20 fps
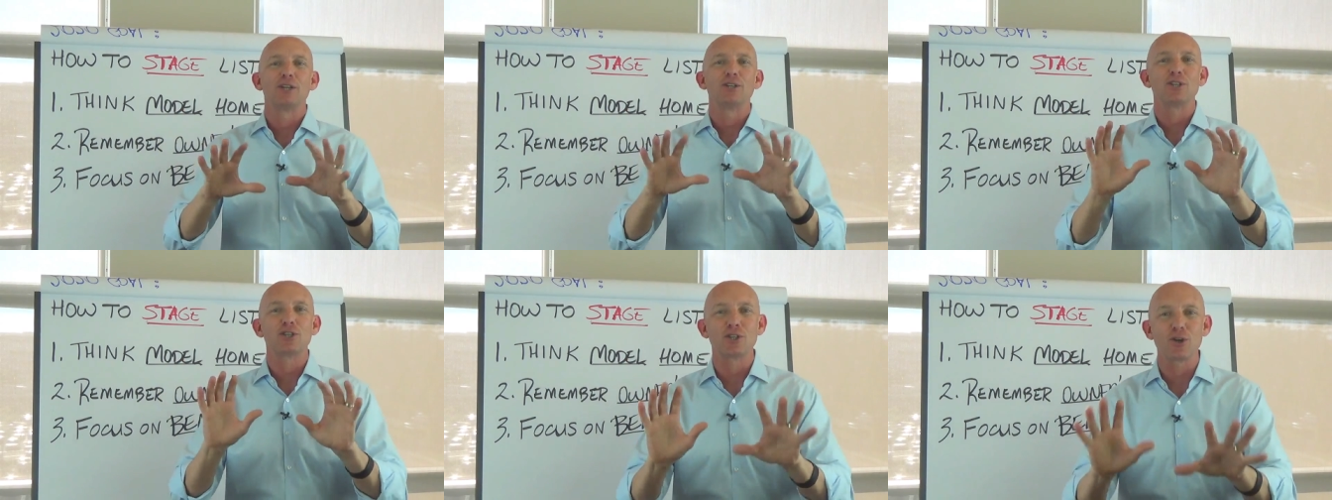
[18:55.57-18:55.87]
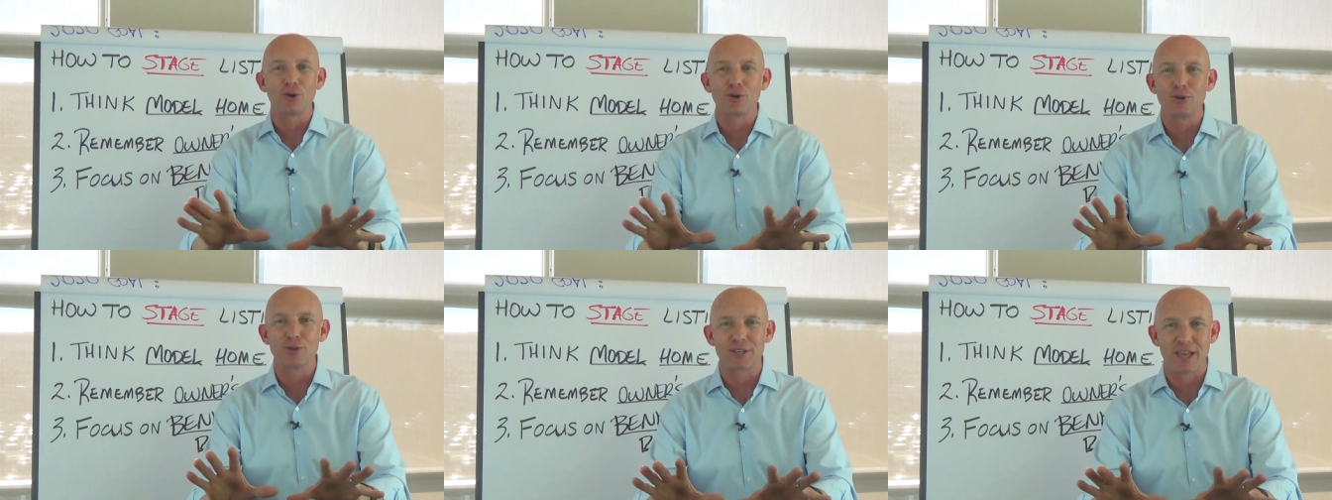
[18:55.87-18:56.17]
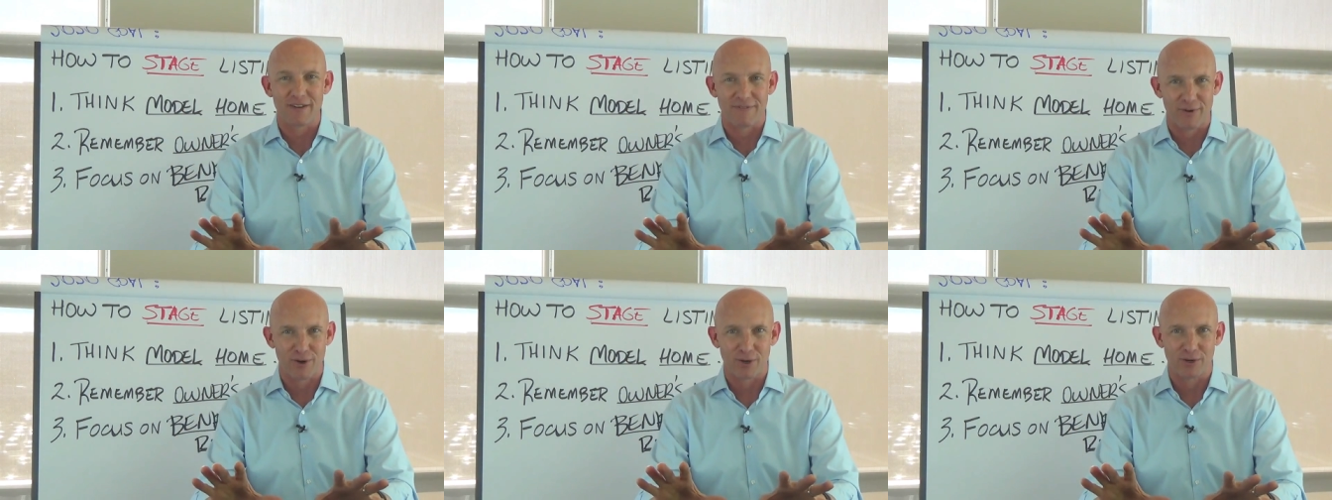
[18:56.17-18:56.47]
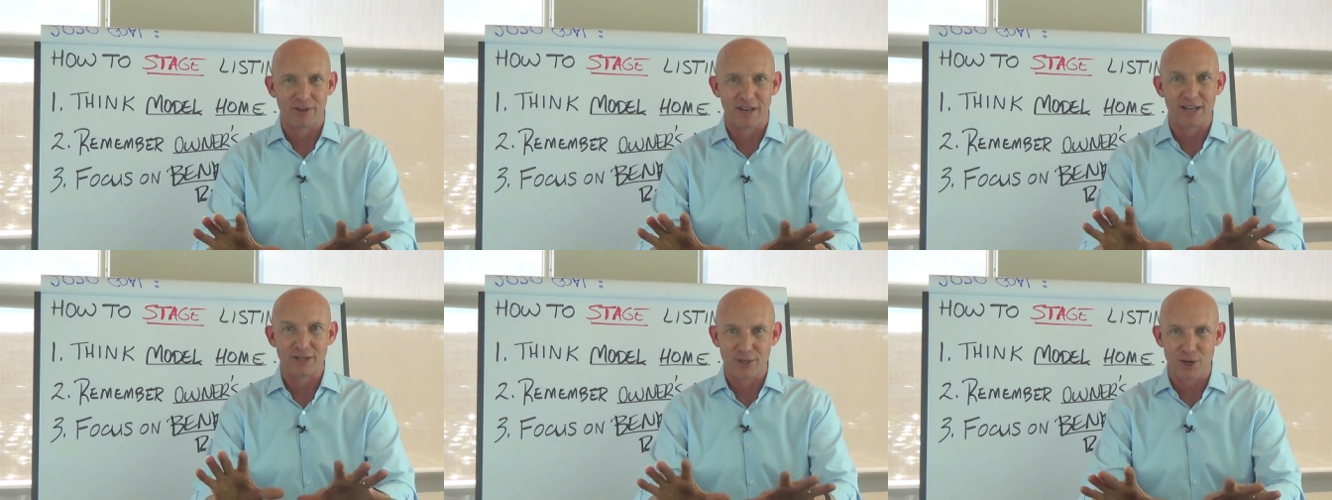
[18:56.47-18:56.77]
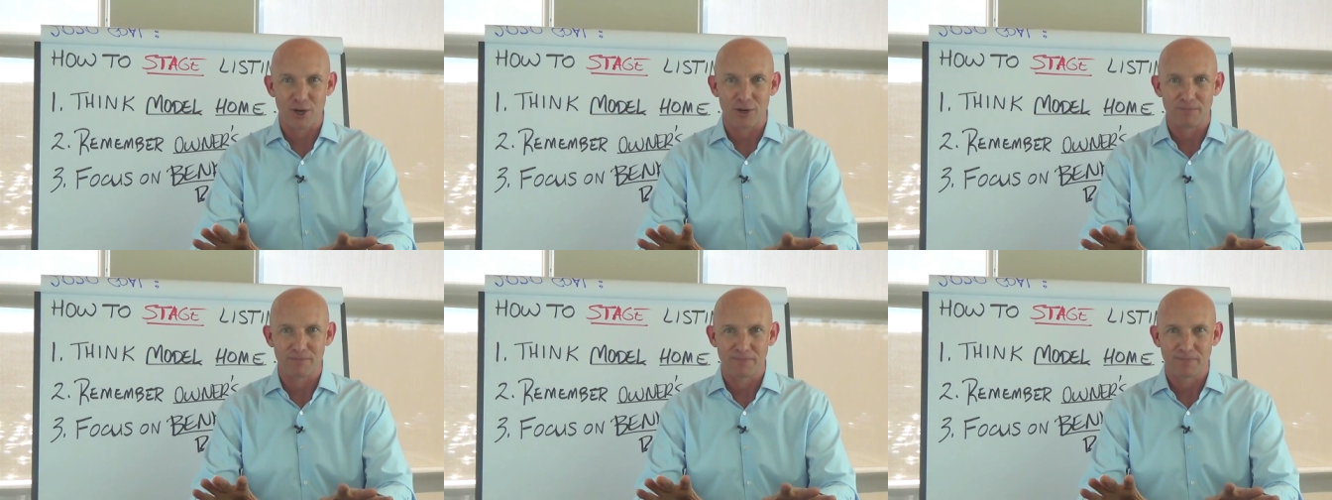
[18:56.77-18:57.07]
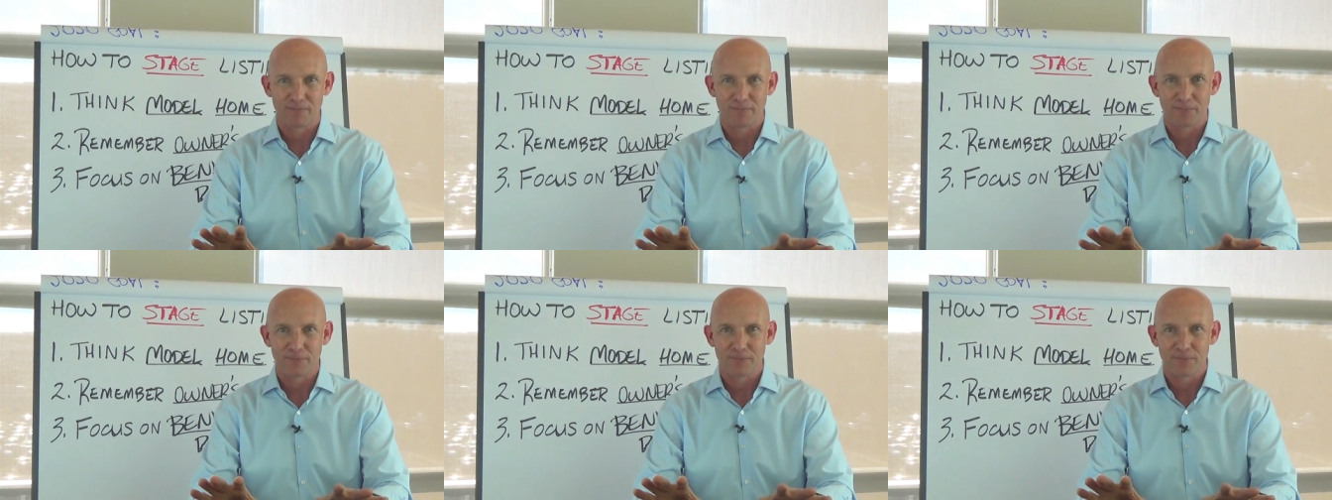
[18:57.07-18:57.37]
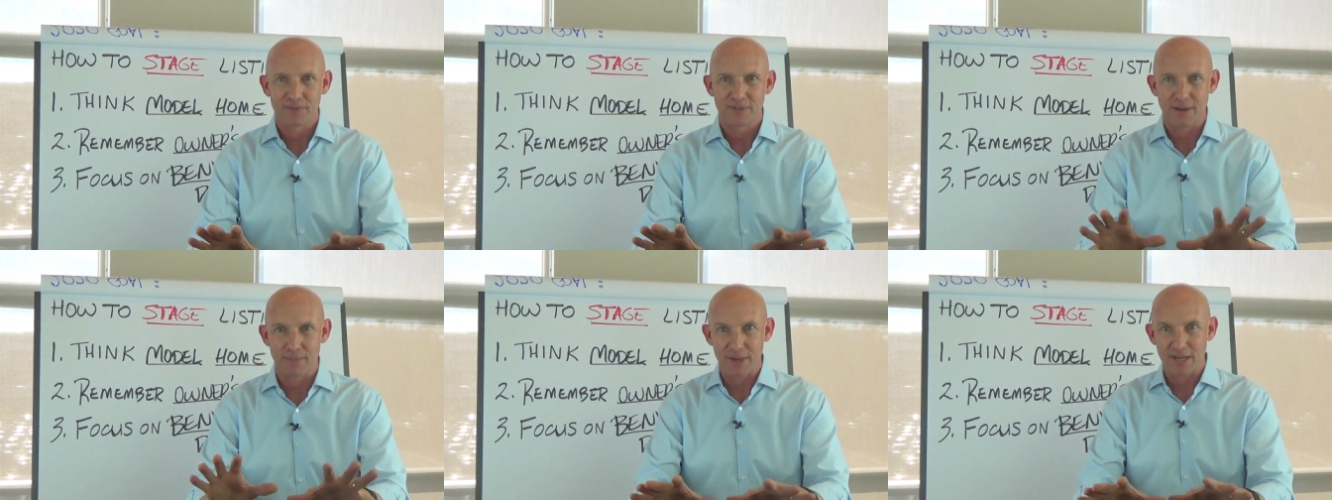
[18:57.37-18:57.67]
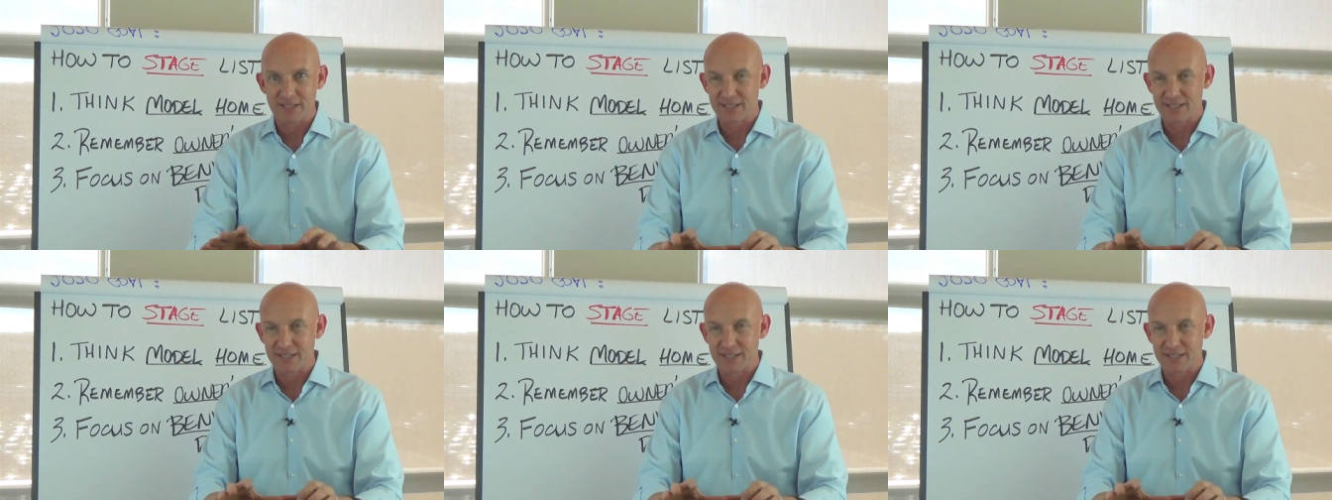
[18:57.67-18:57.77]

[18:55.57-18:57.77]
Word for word: just don't use that term. Does that make